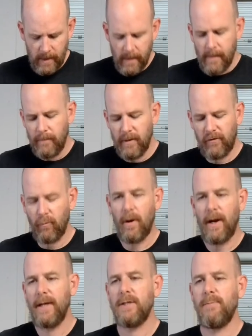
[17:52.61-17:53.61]
This is what
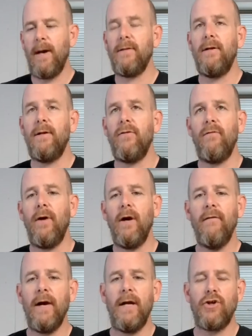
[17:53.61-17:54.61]
I expected. It's a very,
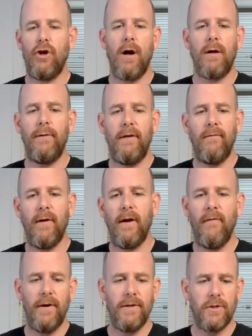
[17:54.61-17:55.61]
very chocolatey, very,
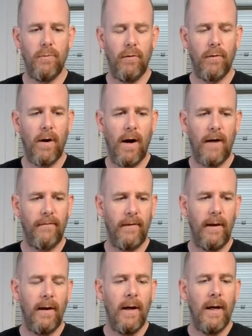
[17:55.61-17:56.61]
very smooth
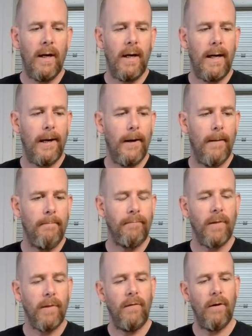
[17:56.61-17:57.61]
coffee.
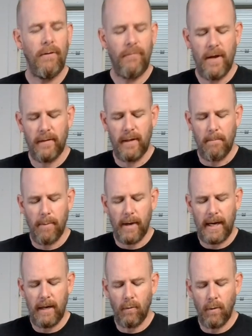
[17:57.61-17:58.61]
The other thing that
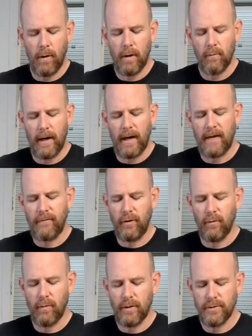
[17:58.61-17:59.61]
biting one right after
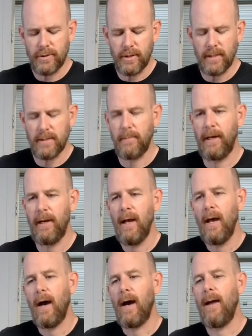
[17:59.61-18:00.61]
you roast does, I mean,
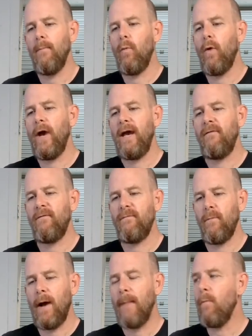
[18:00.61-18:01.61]
I'm way
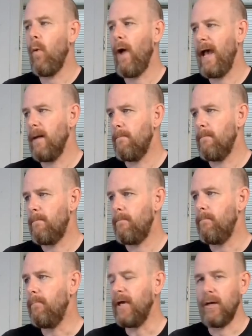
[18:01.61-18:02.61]

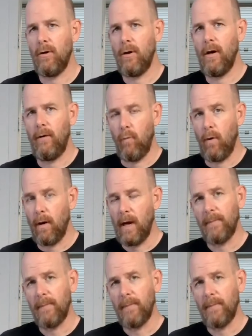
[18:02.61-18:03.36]
beyond where I'm